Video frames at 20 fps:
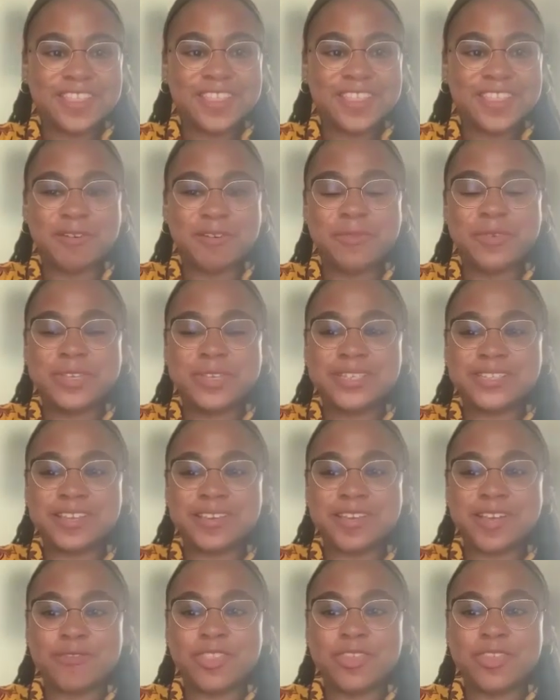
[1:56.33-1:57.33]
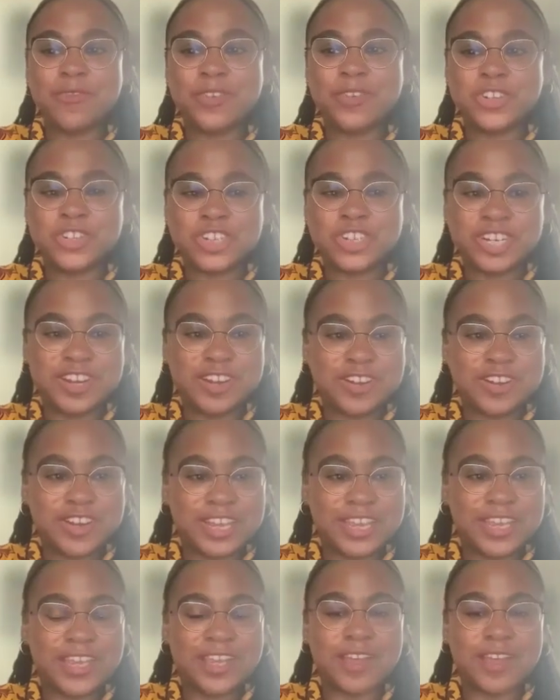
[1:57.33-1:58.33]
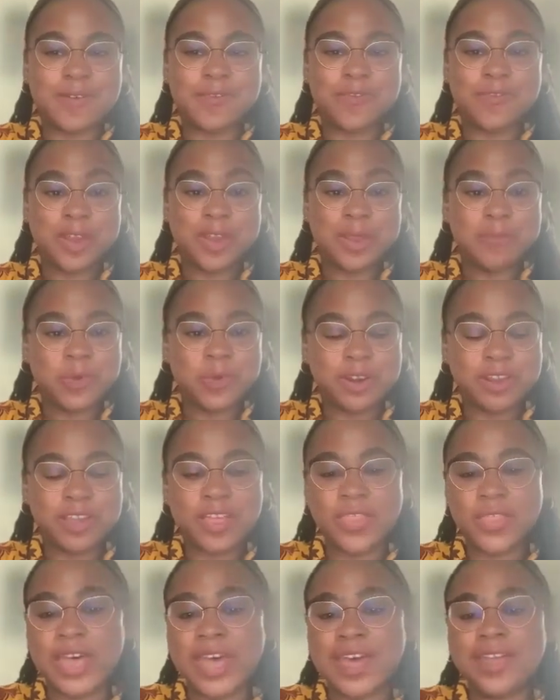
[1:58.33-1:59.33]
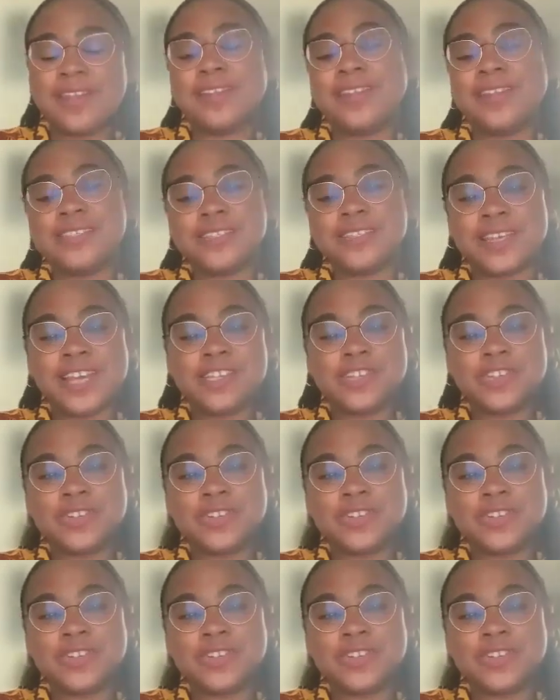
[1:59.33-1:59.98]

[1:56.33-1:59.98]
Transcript: That was the visionary framework that Lisa has